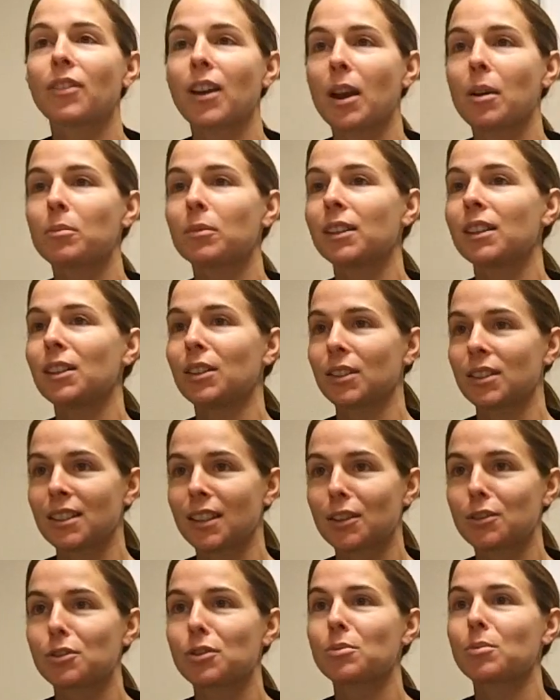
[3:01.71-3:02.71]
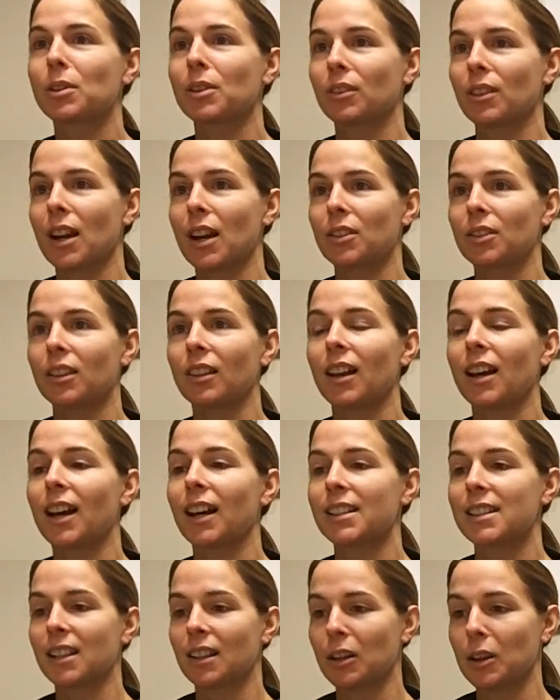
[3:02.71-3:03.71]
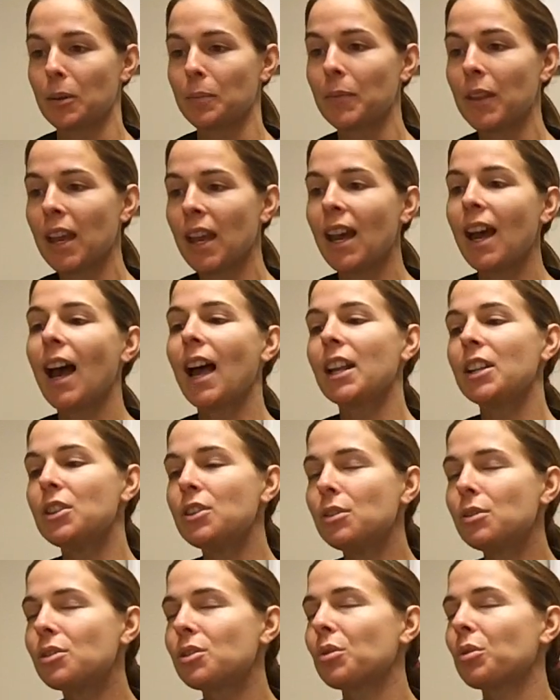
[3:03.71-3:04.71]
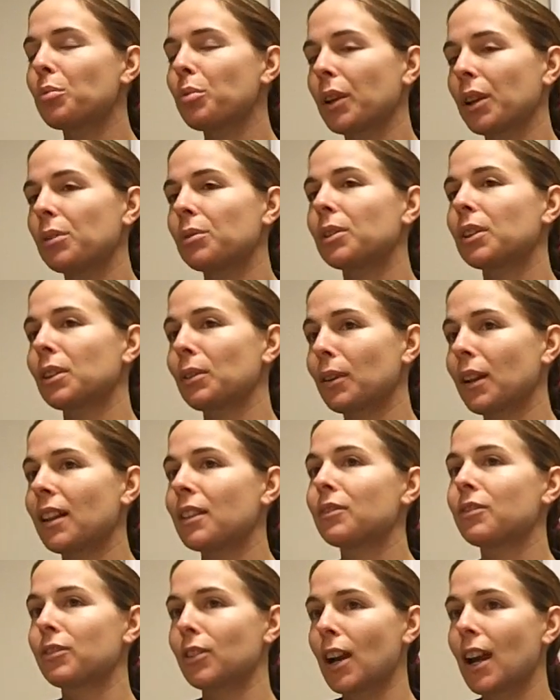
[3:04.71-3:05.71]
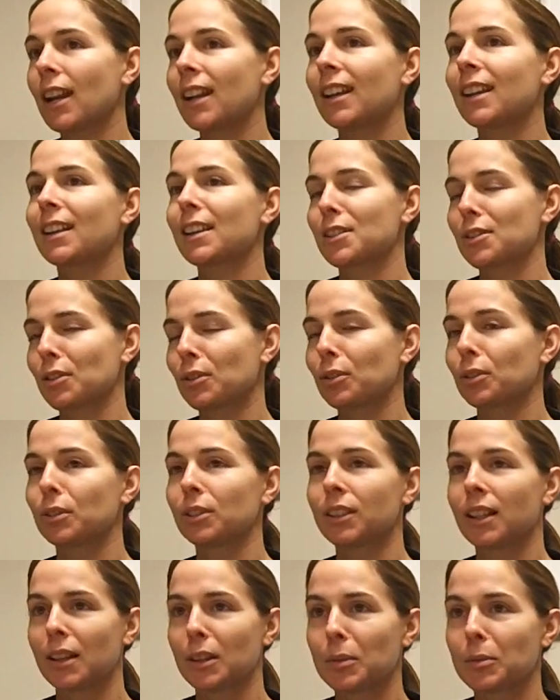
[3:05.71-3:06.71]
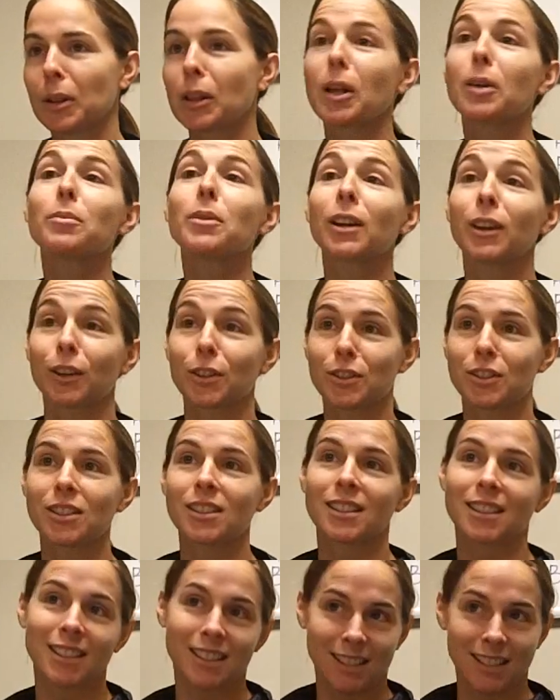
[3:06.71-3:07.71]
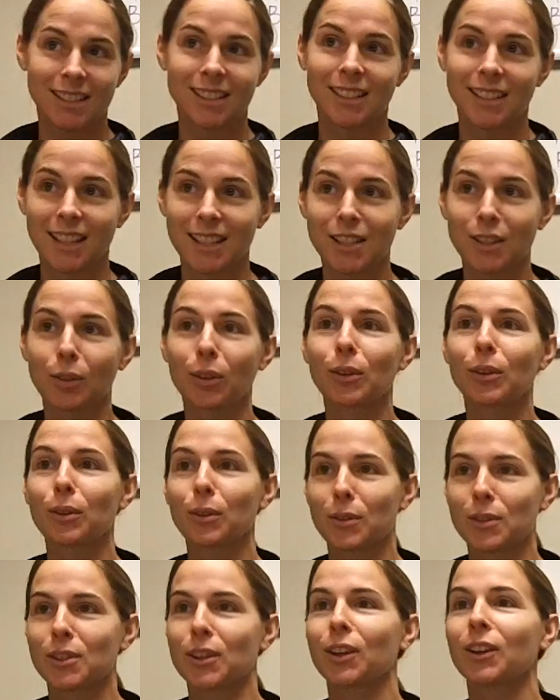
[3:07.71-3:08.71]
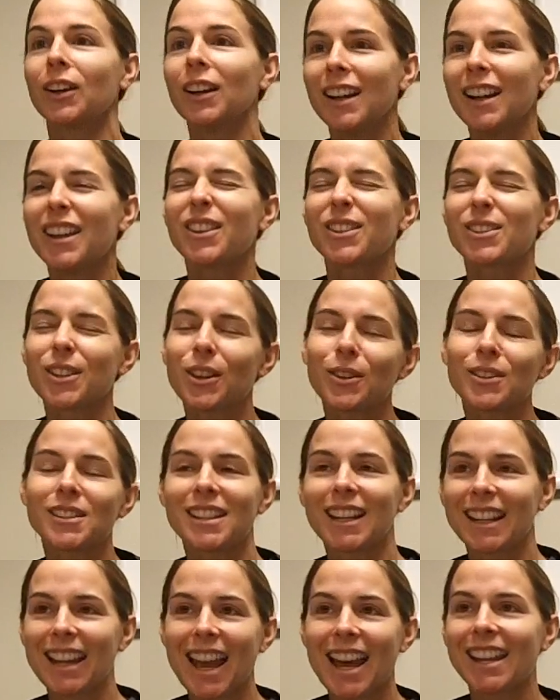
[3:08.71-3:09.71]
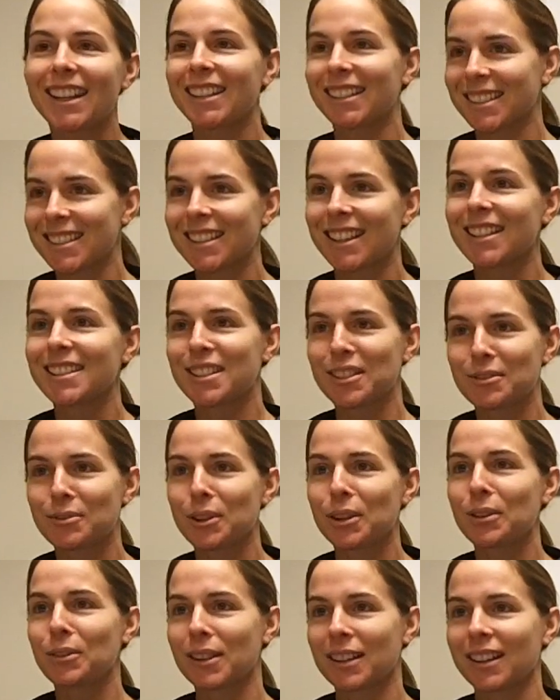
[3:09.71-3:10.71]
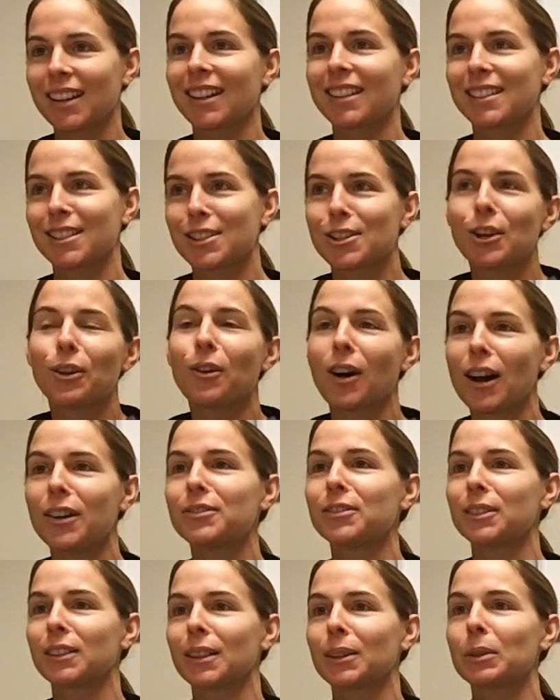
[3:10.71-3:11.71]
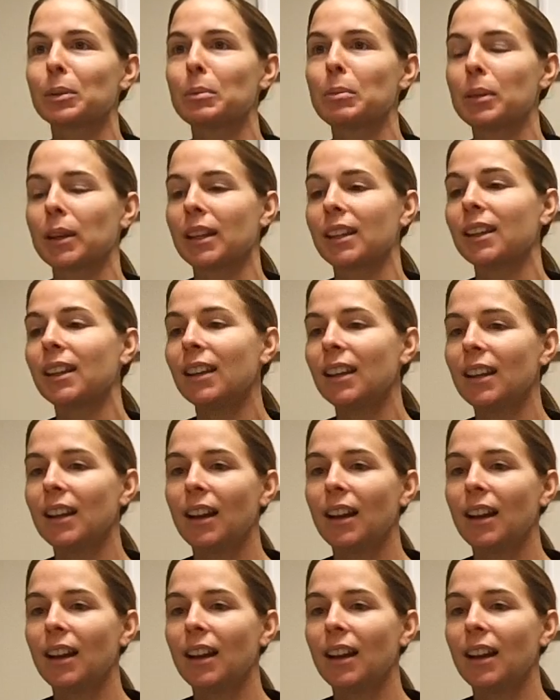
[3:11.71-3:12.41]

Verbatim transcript: family. You can tell she's been around a lot. Um, I knew she would play really well on Friday because her old um, club coach is the assistant at Duluth. So there's always that added incentive where you want to kind of show off a little bit.